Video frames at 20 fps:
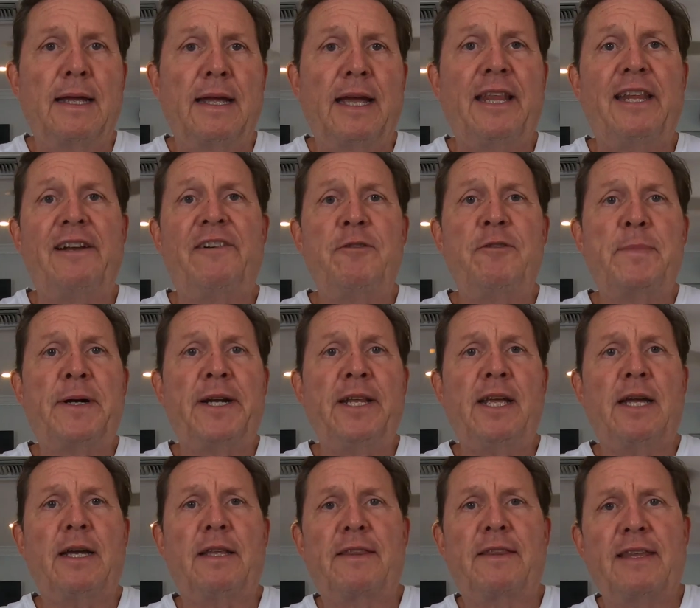Hey there,
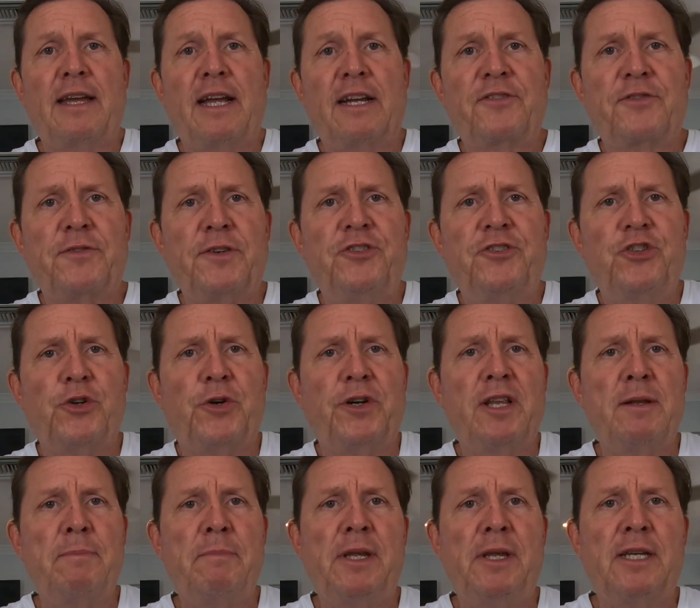everybody. Thanks for
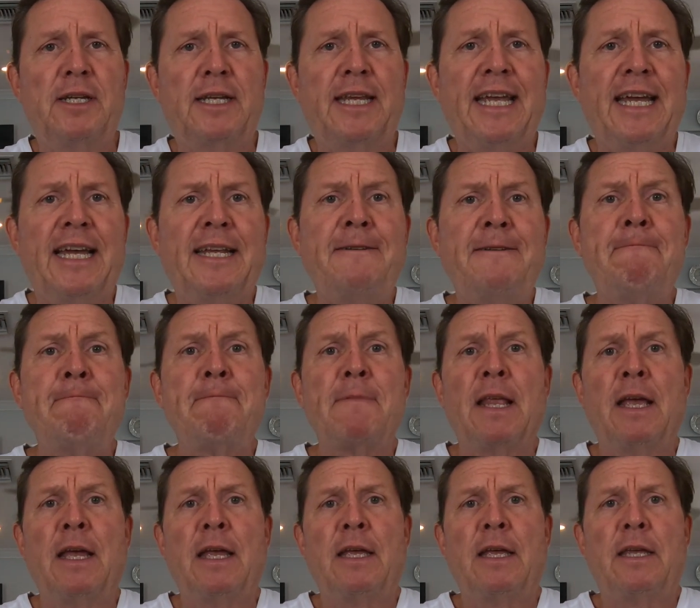joining me again.
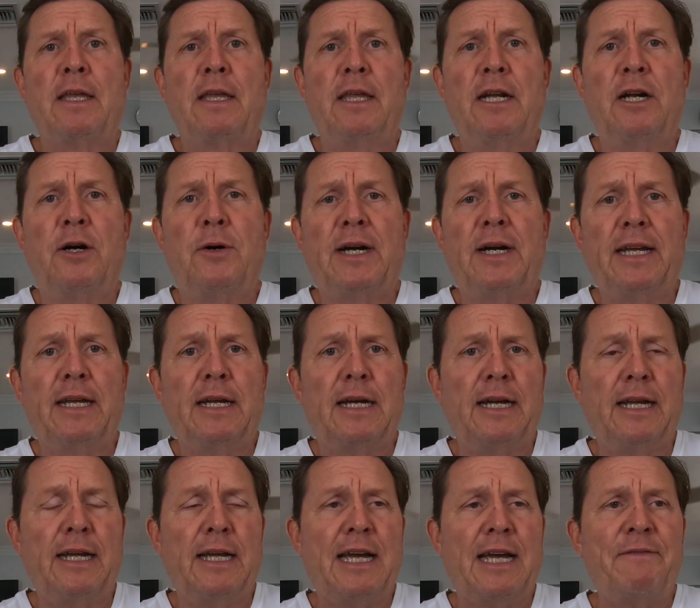You know,
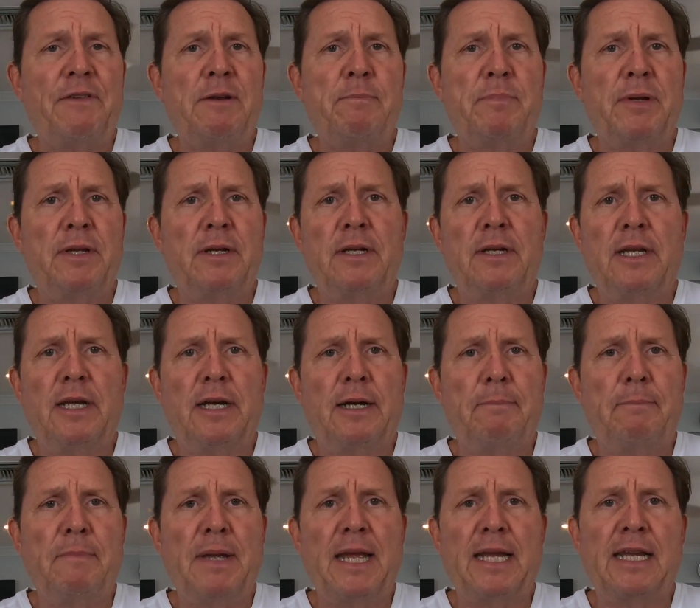I haven't been
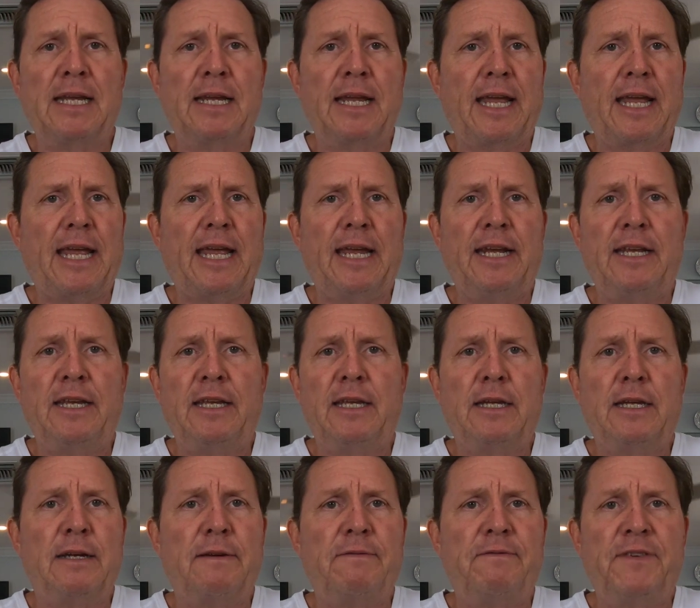making
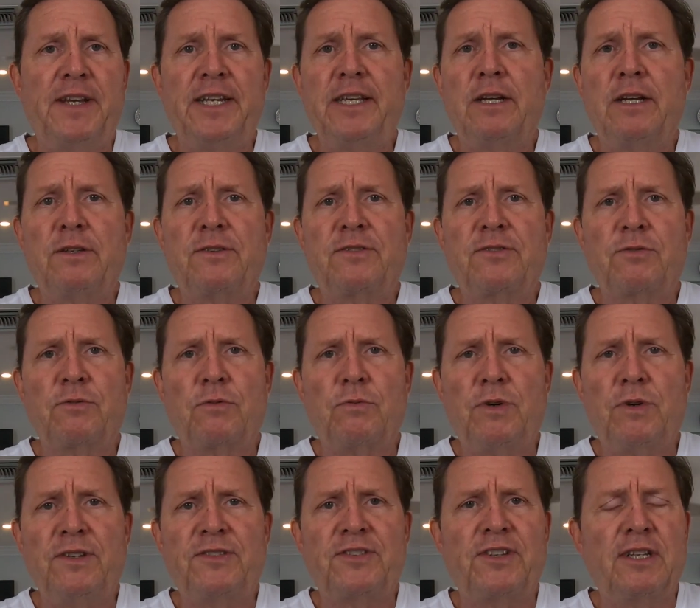any videos
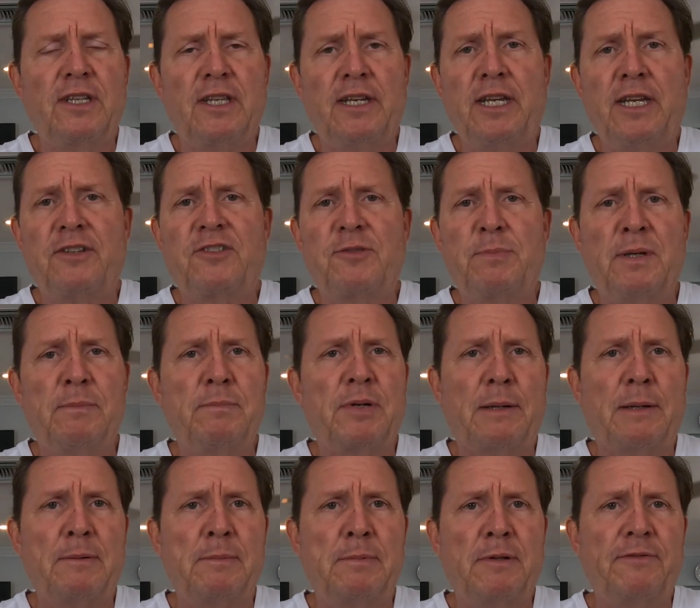recently. It's been
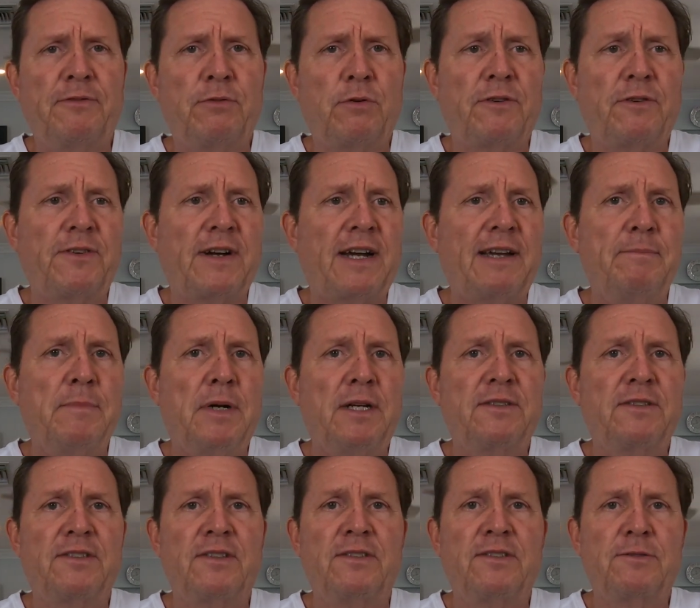probably 4 or 5
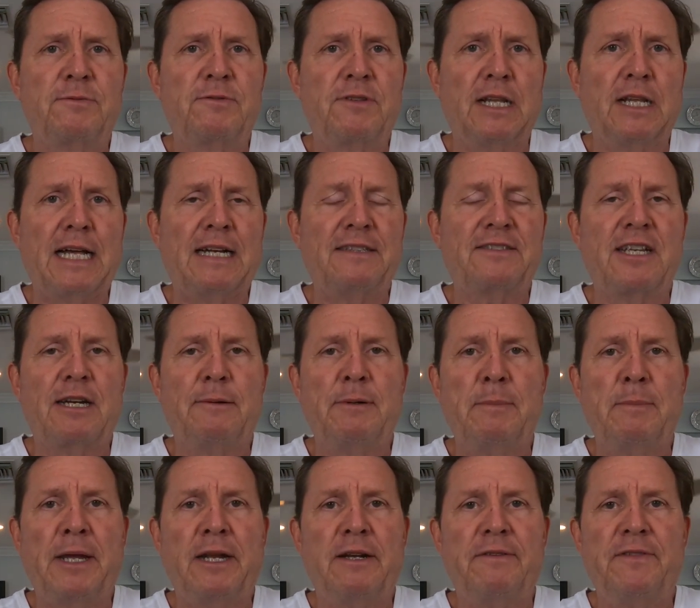months since the last time
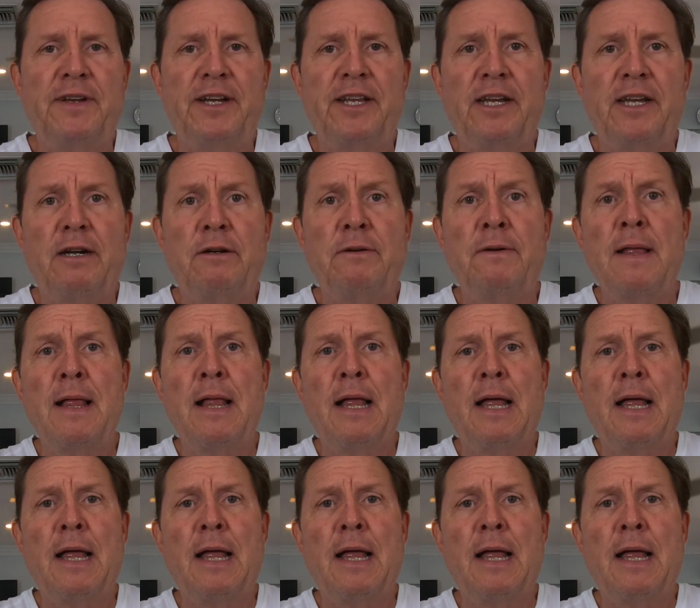I made a video.